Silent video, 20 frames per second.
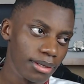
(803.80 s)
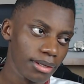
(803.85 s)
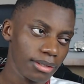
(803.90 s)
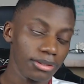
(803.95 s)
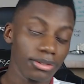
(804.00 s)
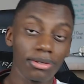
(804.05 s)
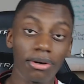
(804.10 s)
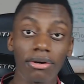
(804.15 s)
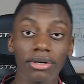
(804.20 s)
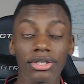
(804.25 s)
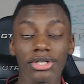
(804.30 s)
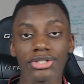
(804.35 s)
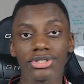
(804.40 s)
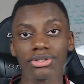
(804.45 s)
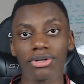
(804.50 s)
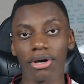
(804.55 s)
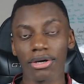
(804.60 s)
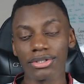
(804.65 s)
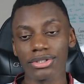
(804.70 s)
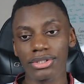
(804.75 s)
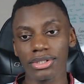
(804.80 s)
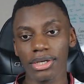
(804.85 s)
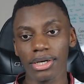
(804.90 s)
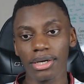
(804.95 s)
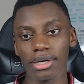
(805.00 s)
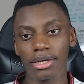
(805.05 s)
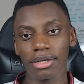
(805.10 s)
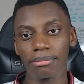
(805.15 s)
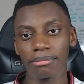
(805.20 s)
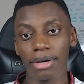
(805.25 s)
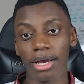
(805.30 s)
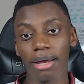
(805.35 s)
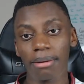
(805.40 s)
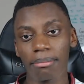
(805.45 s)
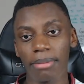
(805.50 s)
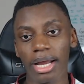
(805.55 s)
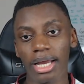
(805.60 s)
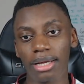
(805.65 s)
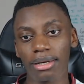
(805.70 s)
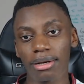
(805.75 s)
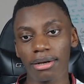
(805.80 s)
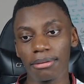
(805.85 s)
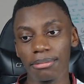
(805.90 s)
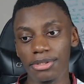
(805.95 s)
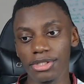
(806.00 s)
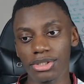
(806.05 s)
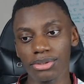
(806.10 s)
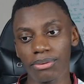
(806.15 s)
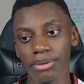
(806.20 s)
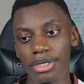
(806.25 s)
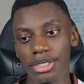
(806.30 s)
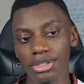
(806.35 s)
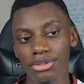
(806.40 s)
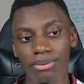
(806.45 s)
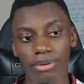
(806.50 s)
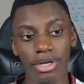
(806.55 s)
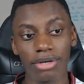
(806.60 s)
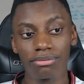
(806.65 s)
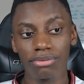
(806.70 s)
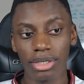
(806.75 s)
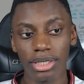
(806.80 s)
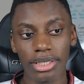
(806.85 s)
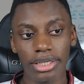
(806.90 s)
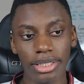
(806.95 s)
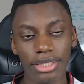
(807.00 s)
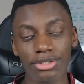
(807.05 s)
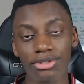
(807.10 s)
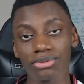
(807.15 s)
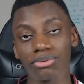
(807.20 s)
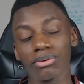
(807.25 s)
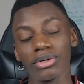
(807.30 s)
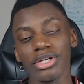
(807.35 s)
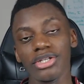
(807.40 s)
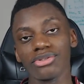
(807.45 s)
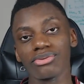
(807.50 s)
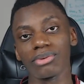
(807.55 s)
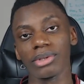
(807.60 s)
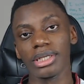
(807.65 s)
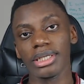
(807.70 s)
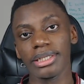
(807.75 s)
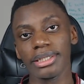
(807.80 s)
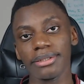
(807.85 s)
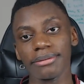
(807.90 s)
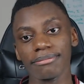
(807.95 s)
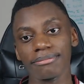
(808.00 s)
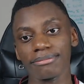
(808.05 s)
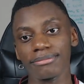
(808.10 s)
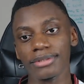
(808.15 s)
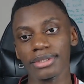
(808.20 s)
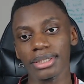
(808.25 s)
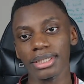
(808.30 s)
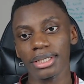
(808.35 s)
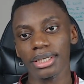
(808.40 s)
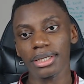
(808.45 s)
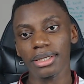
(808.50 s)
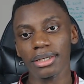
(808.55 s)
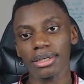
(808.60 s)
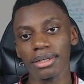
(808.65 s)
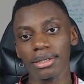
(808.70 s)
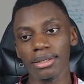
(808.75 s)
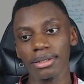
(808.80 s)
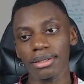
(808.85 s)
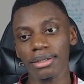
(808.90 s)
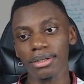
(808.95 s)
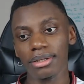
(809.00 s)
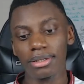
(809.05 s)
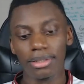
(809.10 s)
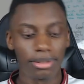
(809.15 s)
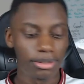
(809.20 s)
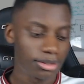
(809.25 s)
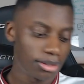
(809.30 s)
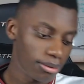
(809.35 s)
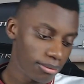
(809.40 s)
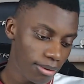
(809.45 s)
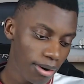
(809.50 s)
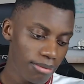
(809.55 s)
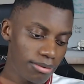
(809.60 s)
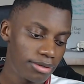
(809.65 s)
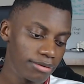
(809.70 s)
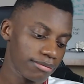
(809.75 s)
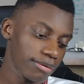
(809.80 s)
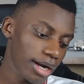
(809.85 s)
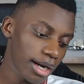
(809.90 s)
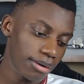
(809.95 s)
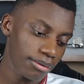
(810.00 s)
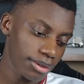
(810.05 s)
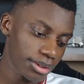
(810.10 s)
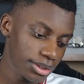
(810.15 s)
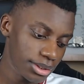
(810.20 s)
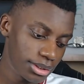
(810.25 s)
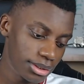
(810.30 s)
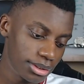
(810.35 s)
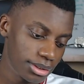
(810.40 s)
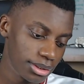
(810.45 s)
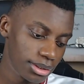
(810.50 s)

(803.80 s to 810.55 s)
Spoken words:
Douglas Costa at my club in 2020. It really is 2020. It's coronavirus.